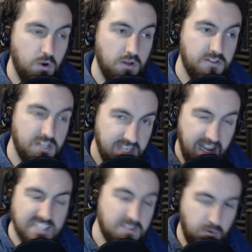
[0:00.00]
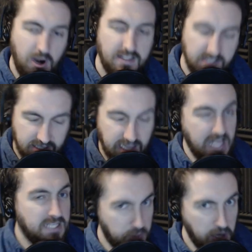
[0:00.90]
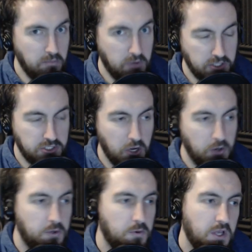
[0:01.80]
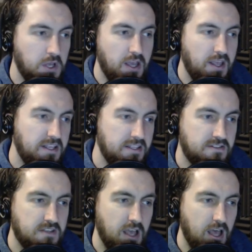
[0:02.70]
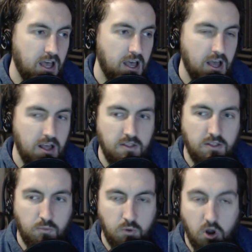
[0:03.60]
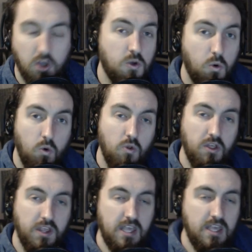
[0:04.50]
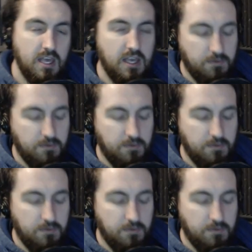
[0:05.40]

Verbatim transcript: one, the next break, this is the last break I'm going to show you, is uh what I call the